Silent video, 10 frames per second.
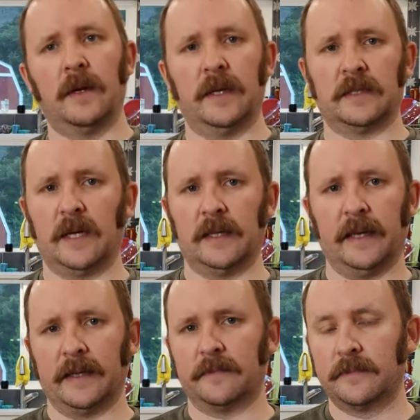It's not
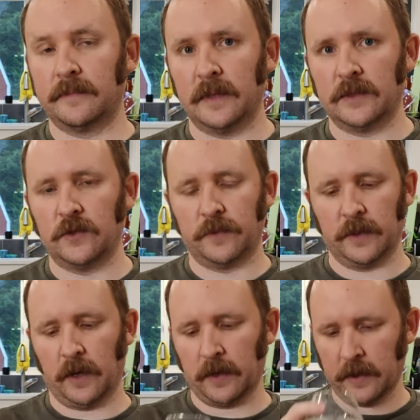like a super
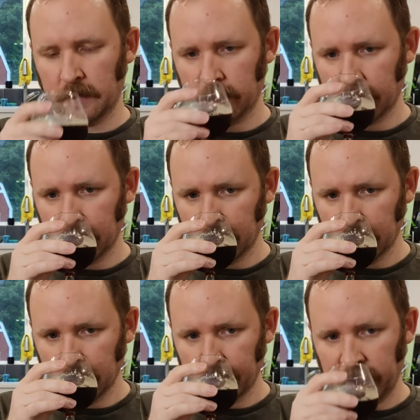dark.
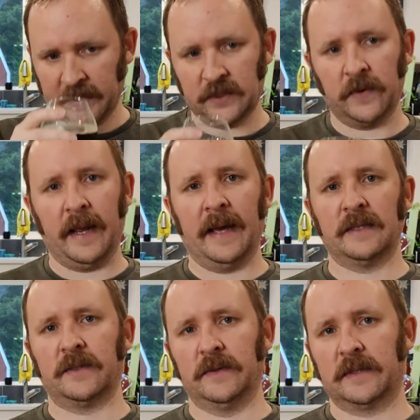And so it
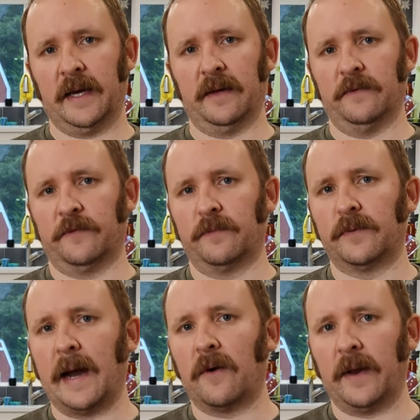has those kind of
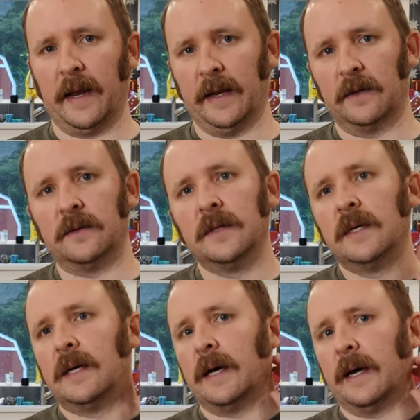brown ale
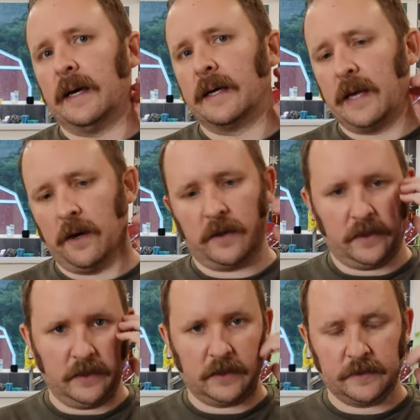
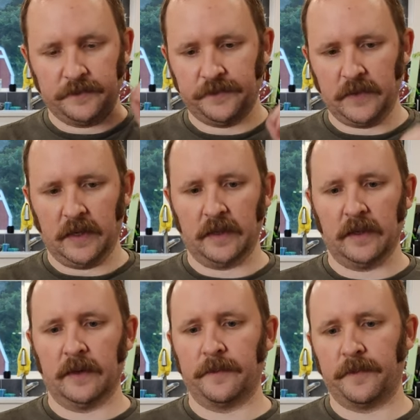characters.
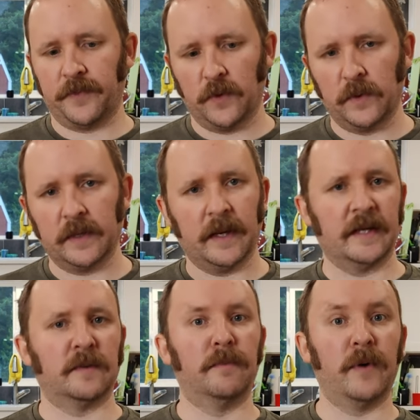The really
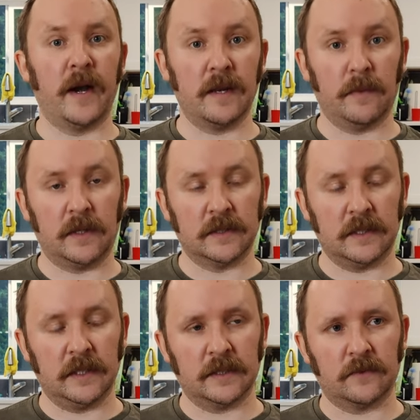nice bready
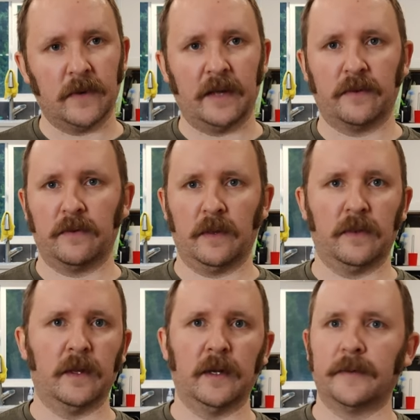maltiness rather
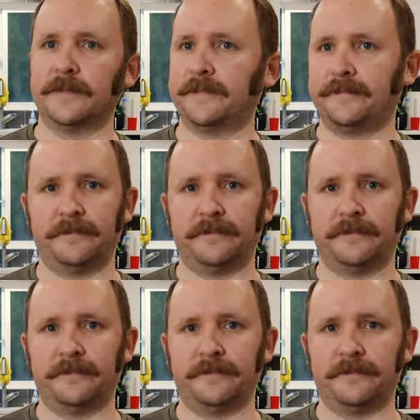than the